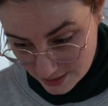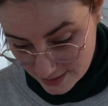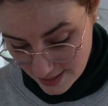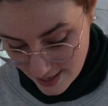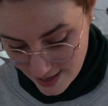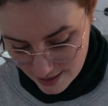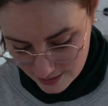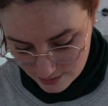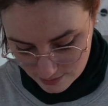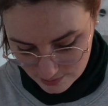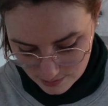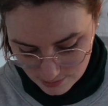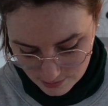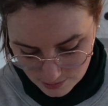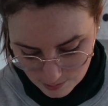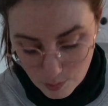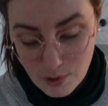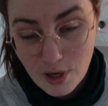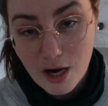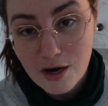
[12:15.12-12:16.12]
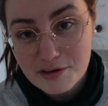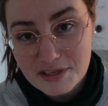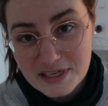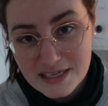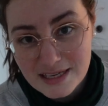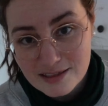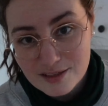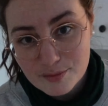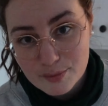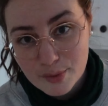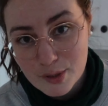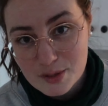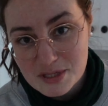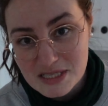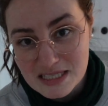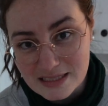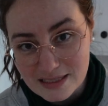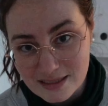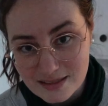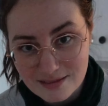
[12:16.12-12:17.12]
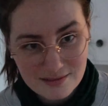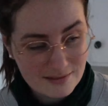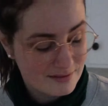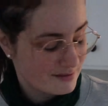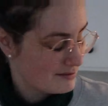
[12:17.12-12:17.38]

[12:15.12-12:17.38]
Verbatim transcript: at that. We're already getting protein in.